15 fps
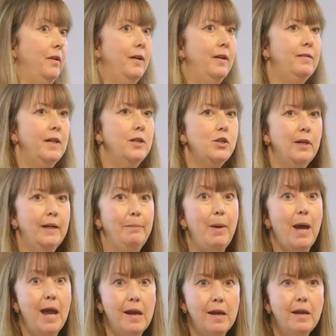essentially
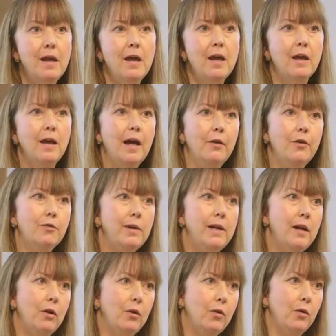pay our
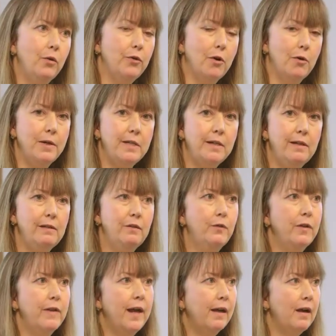3 local authorities
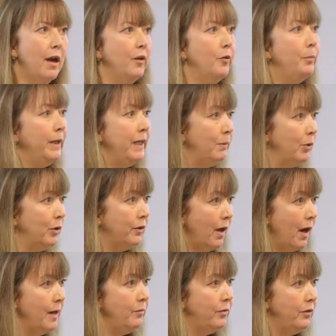for their kind of people
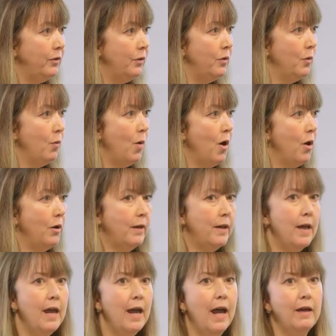time to do the work,
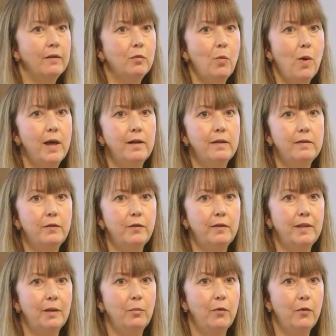as well as for
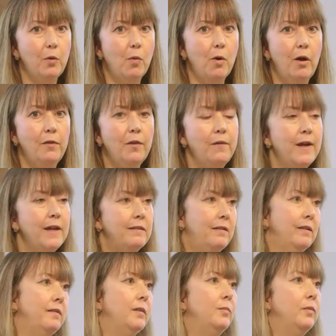some of the work that their
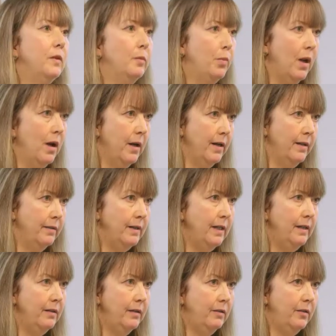system suppliers
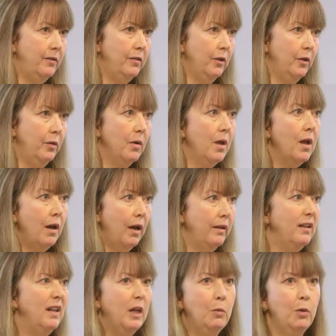needed to do, like
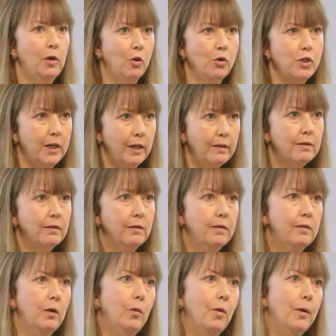the liquid logics and
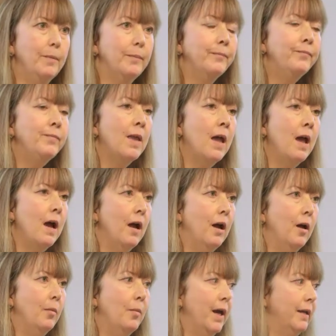so on.
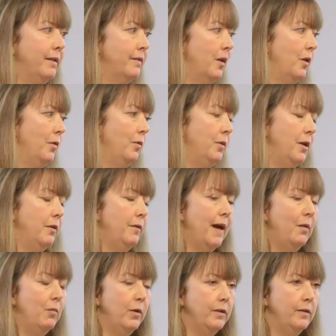And so,
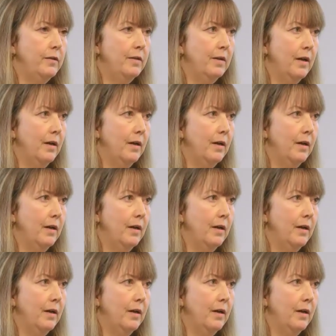that was